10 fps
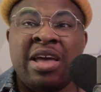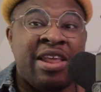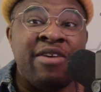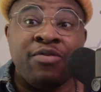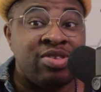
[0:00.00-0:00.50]

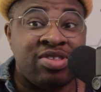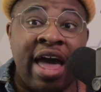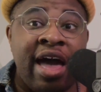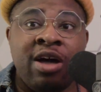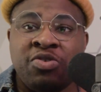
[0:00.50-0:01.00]
different
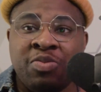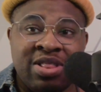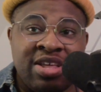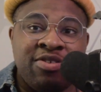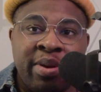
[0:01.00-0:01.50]
styles with
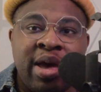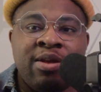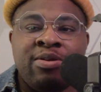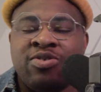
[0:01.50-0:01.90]
this pedal.